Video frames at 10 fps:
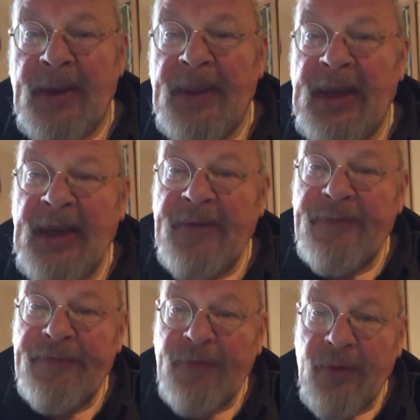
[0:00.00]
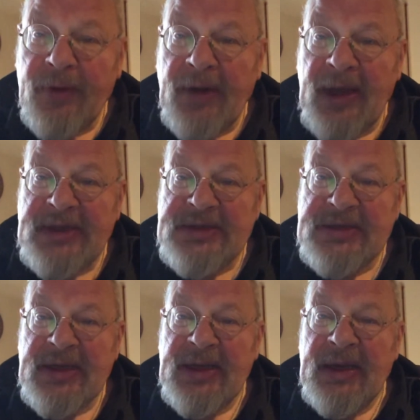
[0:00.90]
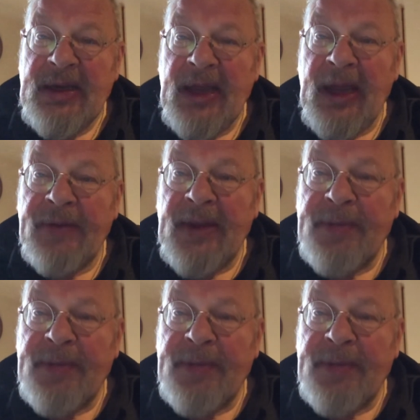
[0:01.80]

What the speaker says: They lived for Christ and